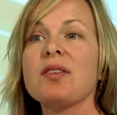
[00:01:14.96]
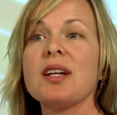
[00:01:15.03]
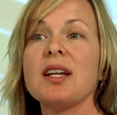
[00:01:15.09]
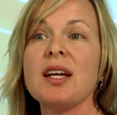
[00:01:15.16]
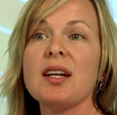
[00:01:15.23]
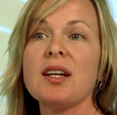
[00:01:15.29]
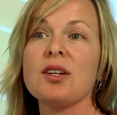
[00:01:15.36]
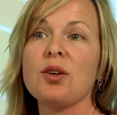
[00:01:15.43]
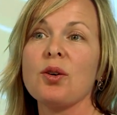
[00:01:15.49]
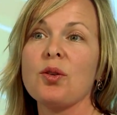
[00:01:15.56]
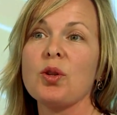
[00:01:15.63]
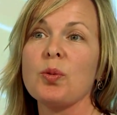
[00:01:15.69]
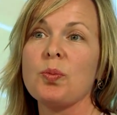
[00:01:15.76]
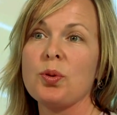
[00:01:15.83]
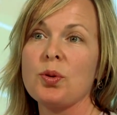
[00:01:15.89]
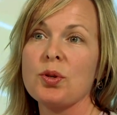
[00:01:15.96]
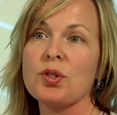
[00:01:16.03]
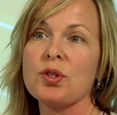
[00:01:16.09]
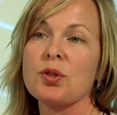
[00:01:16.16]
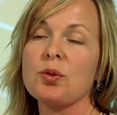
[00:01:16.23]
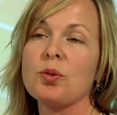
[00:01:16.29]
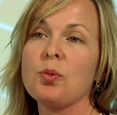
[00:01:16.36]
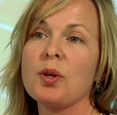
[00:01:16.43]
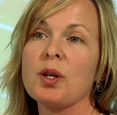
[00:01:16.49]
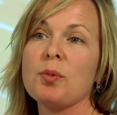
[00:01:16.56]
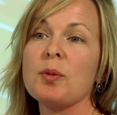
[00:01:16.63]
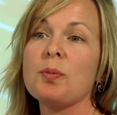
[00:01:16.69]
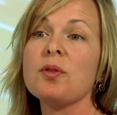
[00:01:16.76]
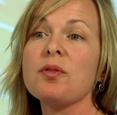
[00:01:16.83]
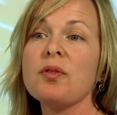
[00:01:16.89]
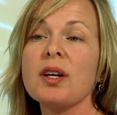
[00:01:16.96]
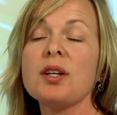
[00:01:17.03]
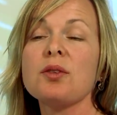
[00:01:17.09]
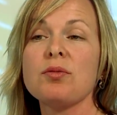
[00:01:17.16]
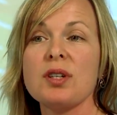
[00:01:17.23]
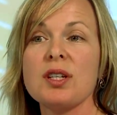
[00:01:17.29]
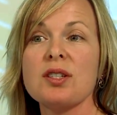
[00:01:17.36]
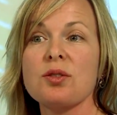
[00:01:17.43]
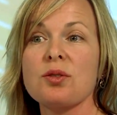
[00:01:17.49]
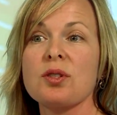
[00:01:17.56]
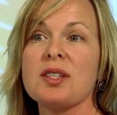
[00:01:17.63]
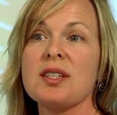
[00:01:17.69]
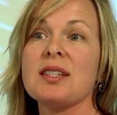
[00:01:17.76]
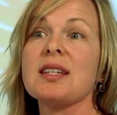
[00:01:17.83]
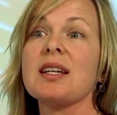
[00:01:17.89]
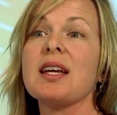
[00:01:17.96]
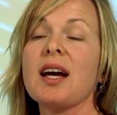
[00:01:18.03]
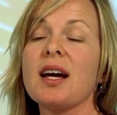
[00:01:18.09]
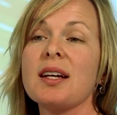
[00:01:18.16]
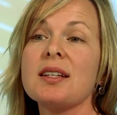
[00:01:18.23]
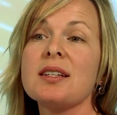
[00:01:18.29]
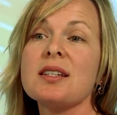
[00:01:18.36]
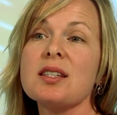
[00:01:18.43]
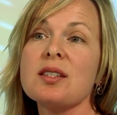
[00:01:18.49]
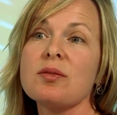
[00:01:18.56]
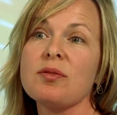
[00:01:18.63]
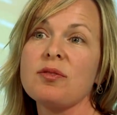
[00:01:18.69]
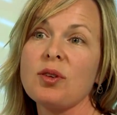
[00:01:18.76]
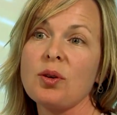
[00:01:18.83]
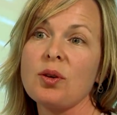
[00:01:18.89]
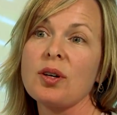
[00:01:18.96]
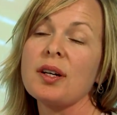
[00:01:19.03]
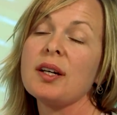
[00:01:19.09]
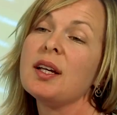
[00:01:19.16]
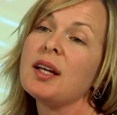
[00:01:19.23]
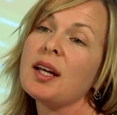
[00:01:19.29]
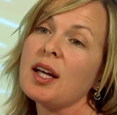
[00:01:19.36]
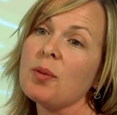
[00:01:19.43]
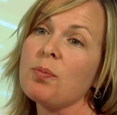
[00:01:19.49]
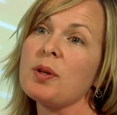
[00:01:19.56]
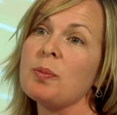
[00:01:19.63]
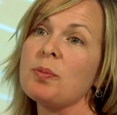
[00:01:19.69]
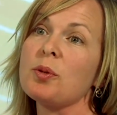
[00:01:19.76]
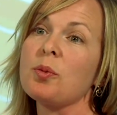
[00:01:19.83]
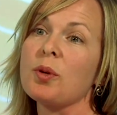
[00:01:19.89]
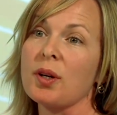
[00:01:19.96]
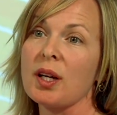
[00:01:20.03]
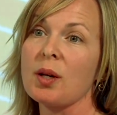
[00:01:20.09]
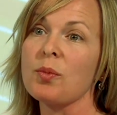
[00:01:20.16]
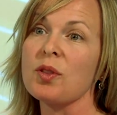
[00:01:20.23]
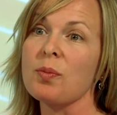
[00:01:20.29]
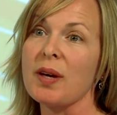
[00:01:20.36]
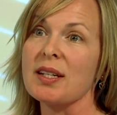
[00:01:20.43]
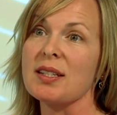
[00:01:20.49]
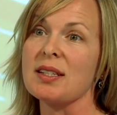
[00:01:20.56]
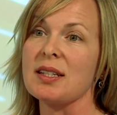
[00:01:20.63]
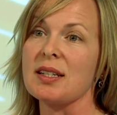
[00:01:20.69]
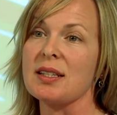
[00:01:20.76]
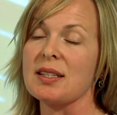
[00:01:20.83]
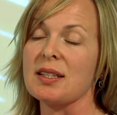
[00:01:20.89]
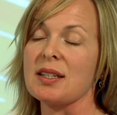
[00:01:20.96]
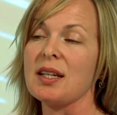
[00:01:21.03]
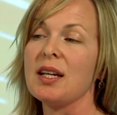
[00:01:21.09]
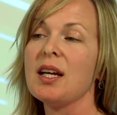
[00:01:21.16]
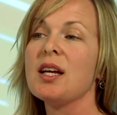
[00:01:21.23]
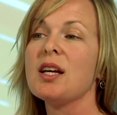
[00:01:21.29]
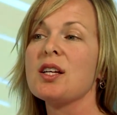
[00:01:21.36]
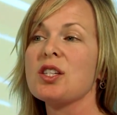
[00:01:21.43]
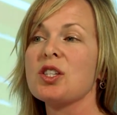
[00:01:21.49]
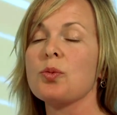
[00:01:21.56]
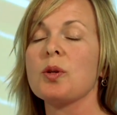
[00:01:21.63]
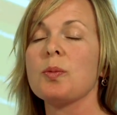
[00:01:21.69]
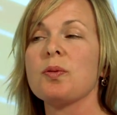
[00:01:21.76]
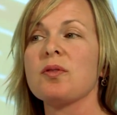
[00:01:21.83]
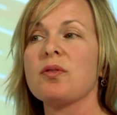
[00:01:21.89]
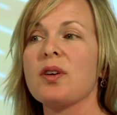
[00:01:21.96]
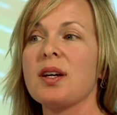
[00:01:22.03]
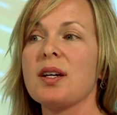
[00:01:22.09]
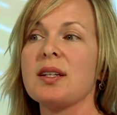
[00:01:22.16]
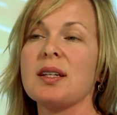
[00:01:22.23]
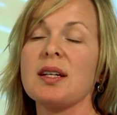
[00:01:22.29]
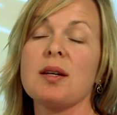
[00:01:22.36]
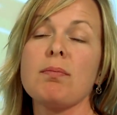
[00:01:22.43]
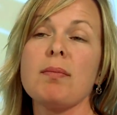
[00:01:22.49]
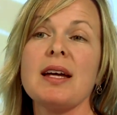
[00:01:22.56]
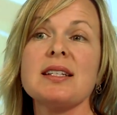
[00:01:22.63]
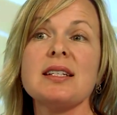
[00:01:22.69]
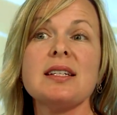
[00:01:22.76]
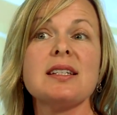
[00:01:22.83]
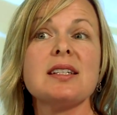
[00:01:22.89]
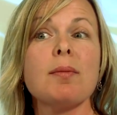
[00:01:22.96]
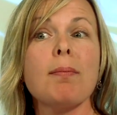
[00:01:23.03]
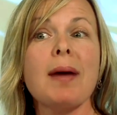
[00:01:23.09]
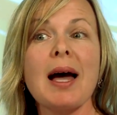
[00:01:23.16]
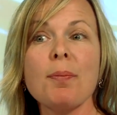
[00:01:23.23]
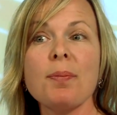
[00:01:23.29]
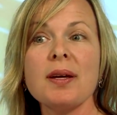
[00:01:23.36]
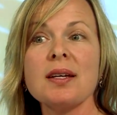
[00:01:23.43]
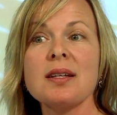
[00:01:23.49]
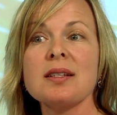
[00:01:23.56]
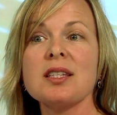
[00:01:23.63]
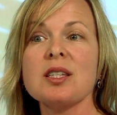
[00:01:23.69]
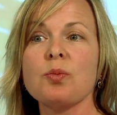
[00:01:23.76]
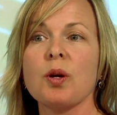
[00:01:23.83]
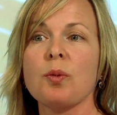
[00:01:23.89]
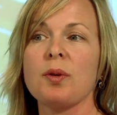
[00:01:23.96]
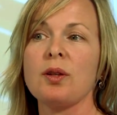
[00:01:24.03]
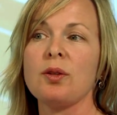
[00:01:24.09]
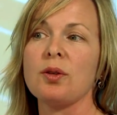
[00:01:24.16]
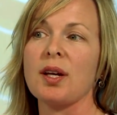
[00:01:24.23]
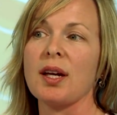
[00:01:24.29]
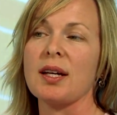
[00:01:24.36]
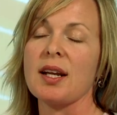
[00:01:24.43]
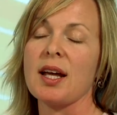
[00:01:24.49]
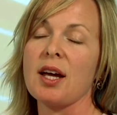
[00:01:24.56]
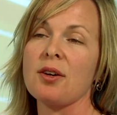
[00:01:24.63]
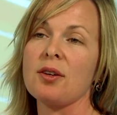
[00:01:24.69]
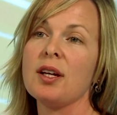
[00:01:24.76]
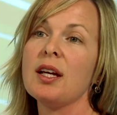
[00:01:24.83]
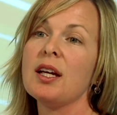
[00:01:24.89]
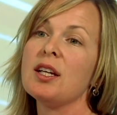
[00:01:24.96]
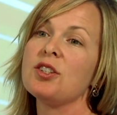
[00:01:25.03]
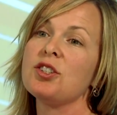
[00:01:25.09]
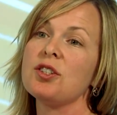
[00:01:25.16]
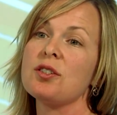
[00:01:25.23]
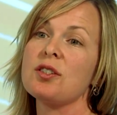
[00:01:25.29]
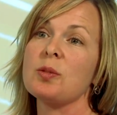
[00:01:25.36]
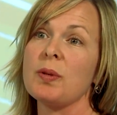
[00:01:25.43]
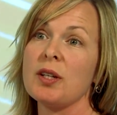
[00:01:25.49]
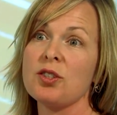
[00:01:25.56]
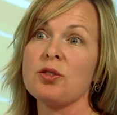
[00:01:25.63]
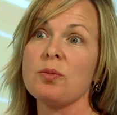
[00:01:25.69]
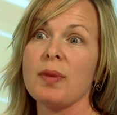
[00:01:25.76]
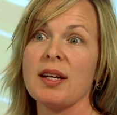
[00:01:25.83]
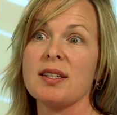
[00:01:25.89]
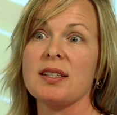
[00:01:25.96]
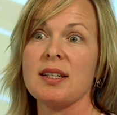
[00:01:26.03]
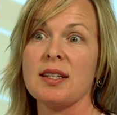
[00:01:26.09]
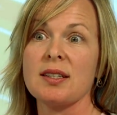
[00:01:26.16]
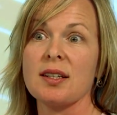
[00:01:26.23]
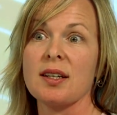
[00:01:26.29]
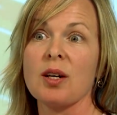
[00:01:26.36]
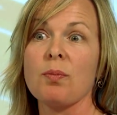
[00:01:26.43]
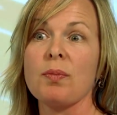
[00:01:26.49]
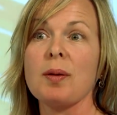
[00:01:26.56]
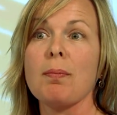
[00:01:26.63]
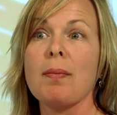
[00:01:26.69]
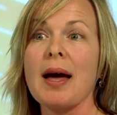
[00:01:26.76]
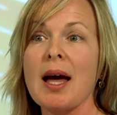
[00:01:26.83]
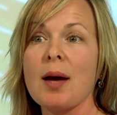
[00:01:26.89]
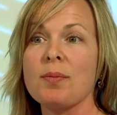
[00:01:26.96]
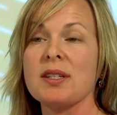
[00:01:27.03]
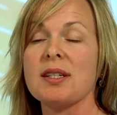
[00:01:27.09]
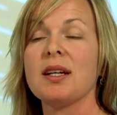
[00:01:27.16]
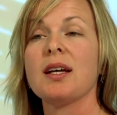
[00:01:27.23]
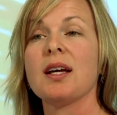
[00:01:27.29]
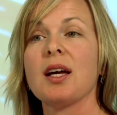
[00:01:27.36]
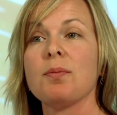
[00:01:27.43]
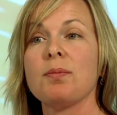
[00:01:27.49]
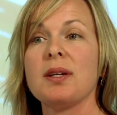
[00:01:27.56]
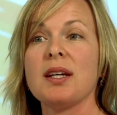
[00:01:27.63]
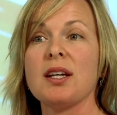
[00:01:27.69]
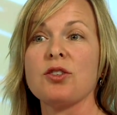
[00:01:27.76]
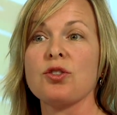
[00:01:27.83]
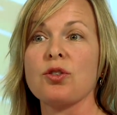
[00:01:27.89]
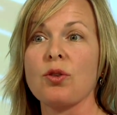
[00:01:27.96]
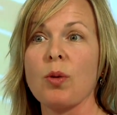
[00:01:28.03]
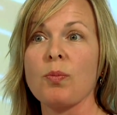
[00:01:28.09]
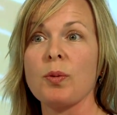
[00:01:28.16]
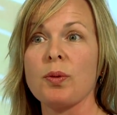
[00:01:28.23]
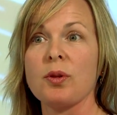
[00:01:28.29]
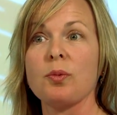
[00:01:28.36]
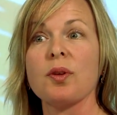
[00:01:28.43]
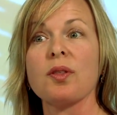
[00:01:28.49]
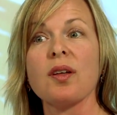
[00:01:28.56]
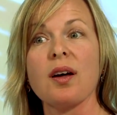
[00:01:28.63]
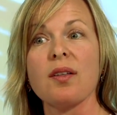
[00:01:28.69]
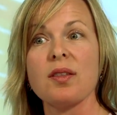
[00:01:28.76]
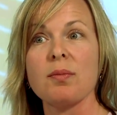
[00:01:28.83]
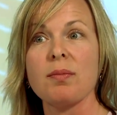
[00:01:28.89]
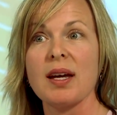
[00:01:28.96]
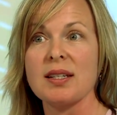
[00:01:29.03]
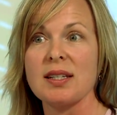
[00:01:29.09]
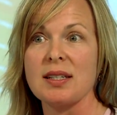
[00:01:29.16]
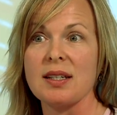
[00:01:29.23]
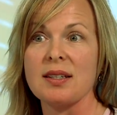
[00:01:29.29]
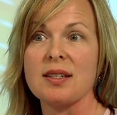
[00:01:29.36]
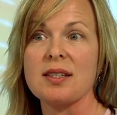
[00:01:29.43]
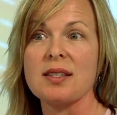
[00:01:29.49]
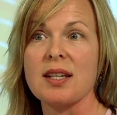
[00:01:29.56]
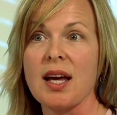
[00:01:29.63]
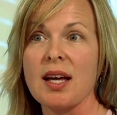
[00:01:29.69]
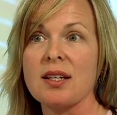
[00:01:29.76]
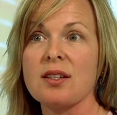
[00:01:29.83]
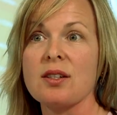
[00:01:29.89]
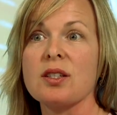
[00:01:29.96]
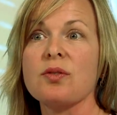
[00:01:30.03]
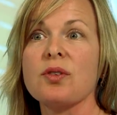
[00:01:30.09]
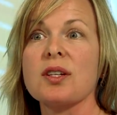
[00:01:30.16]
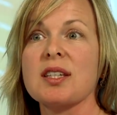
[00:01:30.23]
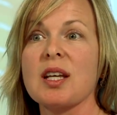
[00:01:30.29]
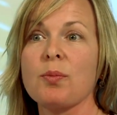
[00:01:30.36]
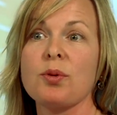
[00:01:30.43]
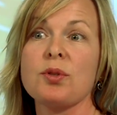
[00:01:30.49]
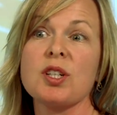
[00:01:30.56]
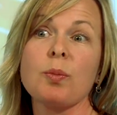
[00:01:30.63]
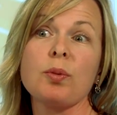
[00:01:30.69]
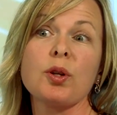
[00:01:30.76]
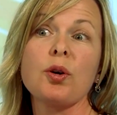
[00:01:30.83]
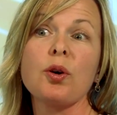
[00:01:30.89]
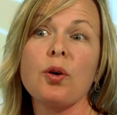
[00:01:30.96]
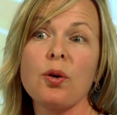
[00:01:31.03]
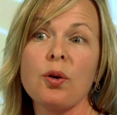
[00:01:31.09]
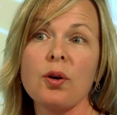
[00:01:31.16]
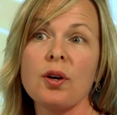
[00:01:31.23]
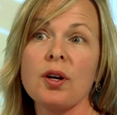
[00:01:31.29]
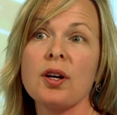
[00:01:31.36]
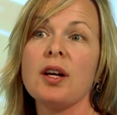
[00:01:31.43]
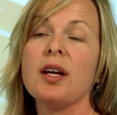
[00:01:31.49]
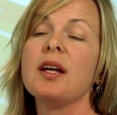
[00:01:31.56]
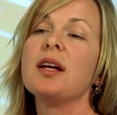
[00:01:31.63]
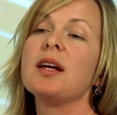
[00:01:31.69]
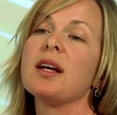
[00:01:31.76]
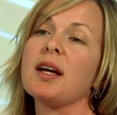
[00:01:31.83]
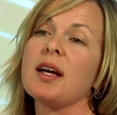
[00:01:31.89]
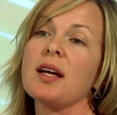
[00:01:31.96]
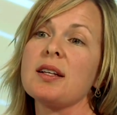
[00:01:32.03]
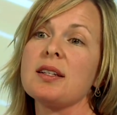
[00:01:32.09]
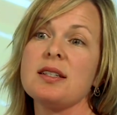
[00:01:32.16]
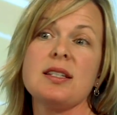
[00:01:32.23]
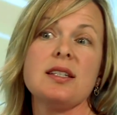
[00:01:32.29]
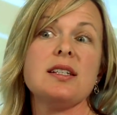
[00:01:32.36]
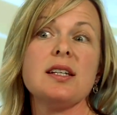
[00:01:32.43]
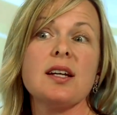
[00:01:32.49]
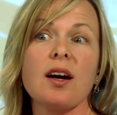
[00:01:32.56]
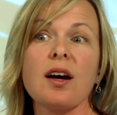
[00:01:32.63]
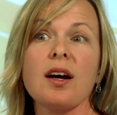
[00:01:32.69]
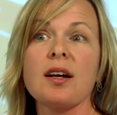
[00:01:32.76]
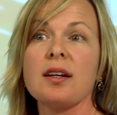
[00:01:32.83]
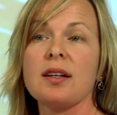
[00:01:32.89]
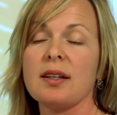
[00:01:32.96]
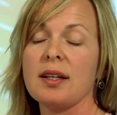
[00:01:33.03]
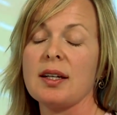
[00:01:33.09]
an area on the portal where we provide resources and guidance for people working with metadata. So we provide metadata mappings where we look at how geospatial metadata can be mapped and be interoperable with other metadata standards, for example Dublin Core and DDI.